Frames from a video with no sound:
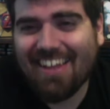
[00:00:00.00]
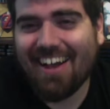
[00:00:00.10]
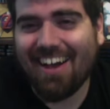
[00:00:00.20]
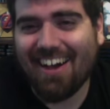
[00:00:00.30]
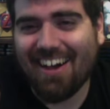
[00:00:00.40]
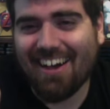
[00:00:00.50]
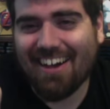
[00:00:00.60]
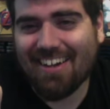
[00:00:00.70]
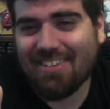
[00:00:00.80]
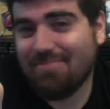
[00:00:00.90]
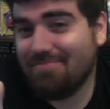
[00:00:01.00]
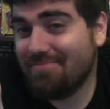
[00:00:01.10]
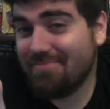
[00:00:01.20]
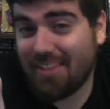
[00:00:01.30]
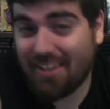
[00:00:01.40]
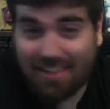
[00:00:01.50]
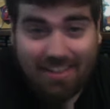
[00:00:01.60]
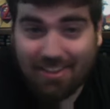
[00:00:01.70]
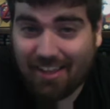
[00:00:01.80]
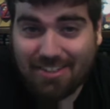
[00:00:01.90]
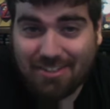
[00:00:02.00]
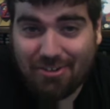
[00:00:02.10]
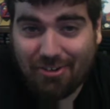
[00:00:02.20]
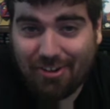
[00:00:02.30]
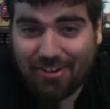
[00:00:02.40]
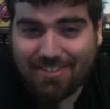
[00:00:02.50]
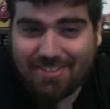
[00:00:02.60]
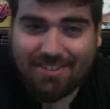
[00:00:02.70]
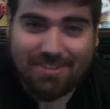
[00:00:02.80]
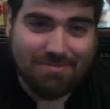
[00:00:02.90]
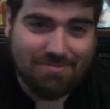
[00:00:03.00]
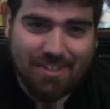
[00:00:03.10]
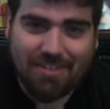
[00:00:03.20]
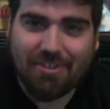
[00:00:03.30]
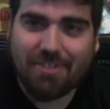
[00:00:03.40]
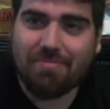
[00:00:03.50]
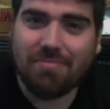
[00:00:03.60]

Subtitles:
and I got the high score. So, anyway.